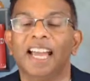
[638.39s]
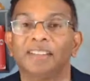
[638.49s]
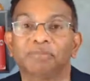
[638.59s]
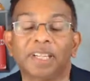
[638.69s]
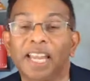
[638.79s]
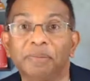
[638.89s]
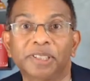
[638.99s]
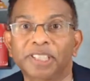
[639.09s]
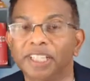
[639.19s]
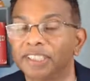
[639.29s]
climate
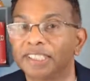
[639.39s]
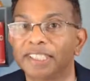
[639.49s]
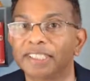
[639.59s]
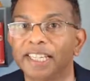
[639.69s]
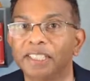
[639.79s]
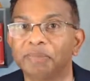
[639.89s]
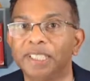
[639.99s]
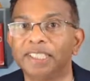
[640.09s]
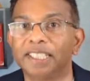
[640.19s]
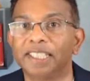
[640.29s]
change and
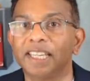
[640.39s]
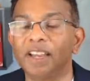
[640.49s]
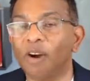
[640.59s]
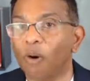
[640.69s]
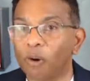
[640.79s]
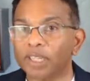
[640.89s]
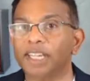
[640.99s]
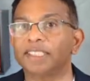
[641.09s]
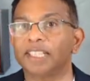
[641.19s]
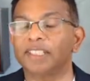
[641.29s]
sustainability,
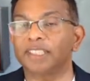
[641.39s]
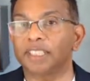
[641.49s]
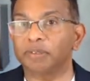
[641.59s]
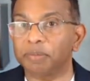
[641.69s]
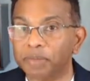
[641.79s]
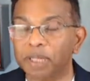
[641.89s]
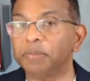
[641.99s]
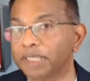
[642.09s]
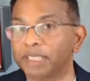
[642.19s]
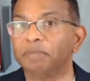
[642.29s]
organizations with
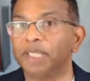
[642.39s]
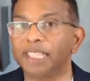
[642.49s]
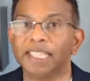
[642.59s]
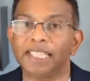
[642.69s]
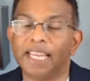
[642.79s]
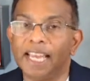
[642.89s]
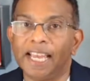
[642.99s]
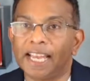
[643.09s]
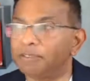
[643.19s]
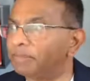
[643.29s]
purpose and meaning,
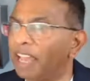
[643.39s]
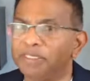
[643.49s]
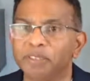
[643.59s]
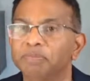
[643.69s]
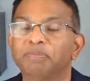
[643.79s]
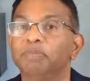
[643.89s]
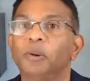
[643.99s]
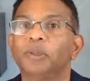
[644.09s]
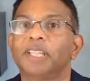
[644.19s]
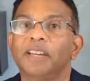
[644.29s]
having
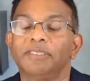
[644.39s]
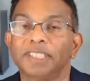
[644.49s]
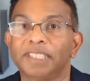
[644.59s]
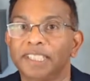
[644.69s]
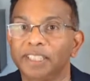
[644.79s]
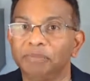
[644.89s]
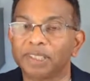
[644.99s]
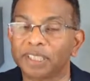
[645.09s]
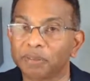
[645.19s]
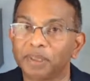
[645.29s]
more diverse teams,
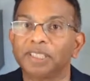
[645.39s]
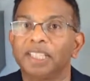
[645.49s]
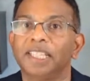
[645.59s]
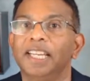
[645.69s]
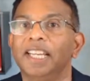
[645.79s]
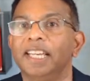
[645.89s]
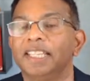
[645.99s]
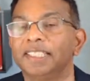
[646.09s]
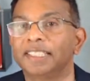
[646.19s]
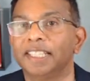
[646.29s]
especially in
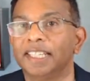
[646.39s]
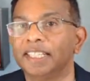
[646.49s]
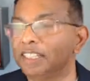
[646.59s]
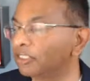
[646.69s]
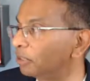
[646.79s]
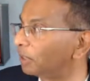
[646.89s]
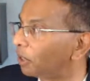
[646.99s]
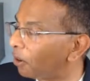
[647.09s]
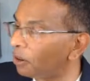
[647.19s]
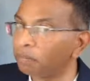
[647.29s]
senior leadership, and a
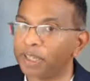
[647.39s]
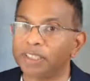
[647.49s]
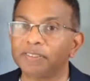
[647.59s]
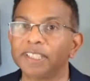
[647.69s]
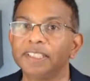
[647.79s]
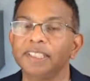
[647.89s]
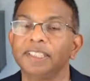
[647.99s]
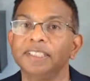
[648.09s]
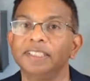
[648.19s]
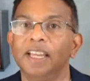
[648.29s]
whole bunch of other
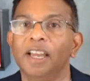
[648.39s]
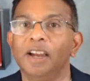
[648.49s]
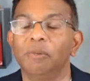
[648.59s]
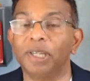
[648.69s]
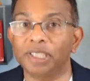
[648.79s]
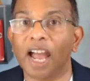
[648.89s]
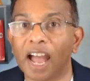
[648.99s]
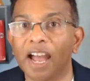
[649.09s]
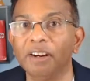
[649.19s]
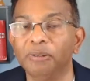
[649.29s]
things, which
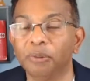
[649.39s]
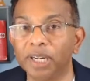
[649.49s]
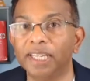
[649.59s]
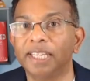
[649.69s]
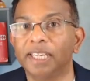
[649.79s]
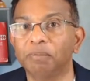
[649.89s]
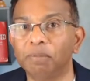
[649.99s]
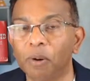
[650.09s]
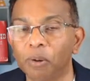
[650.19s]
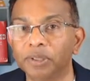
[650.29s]
are really
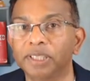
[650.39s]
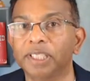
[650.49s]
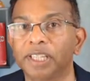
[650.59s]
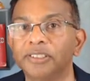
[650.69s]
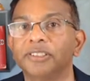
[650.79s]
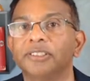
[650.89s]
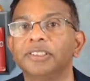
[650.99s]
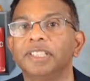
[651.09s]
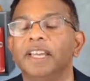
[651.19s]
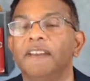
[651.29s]
important
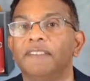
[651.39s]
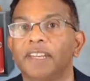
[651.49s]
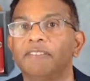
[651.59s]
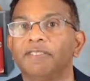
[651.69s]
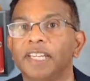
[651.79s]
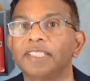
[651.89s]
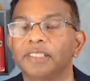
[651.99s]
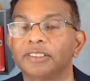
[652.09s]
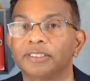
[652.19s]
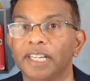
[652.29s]
issues that are facing
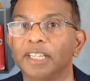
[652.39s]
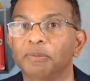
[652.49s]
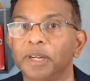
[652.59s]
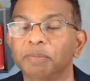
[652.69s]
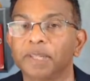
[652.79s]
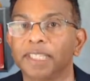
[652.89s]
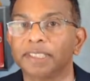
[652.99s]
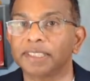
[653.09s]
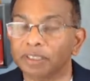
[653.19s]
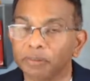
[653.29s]
Australian
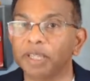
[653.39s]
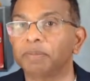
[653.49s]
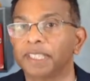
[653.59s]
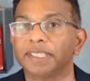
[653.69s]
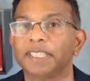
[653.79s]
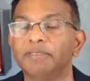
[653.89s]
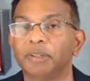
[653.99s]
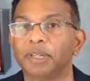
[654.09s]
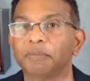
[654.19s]
workplaces and workplaces everywhere.